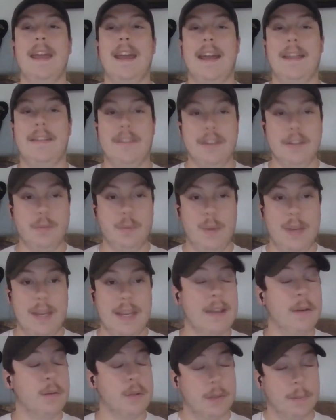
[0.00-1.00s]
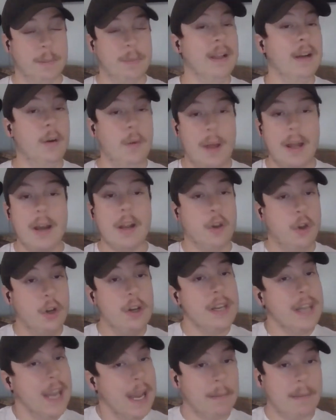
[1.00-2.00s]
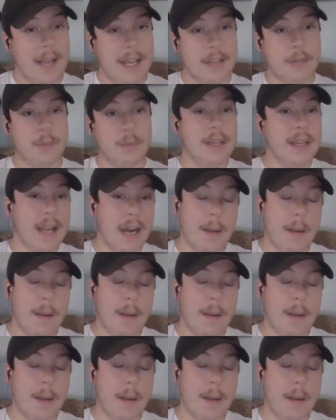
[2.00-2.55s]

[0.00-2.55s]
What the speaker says: And this week, it was a player who had a good game last week,